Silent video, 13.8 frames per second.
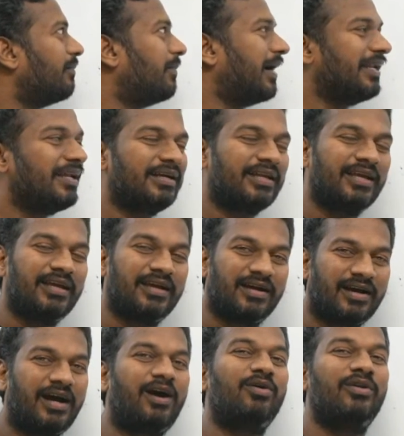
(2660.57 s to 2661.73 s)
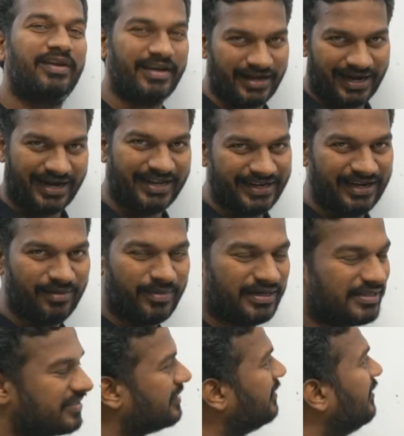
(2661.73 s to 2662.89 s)
binary tree, how do you add in
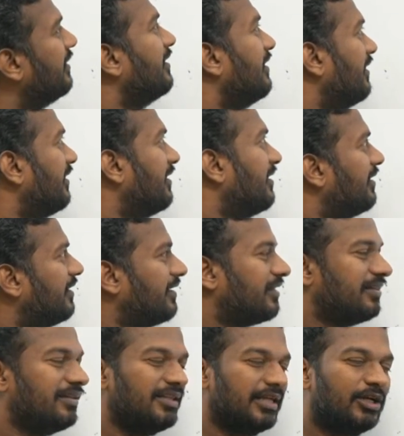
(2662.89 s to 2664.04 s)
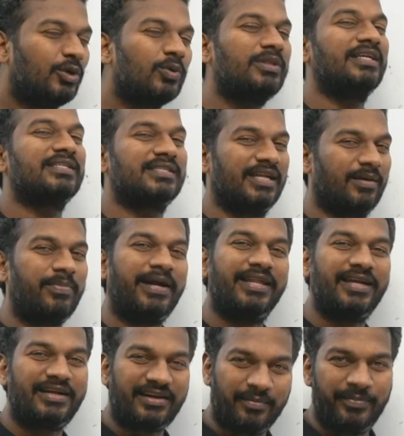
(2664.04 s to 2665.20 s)
elements? There are 2 things now.
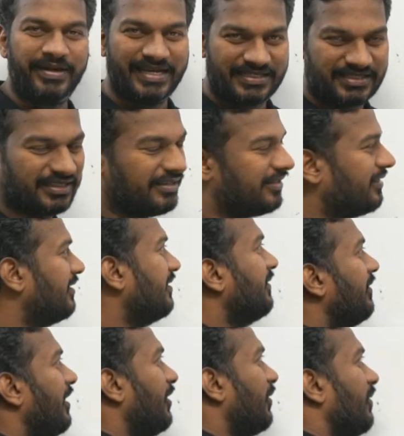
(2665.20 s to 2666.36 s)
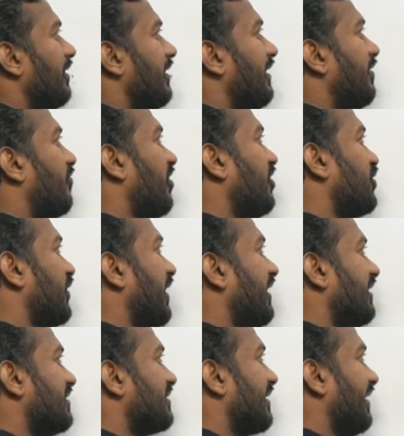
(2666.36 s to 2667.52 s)
Binary tree, BST. You have to differentiate
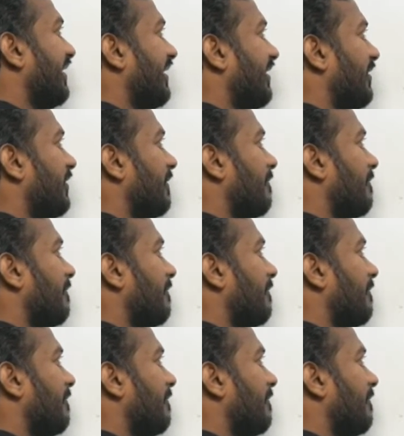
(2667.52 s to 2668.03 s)
this clearly.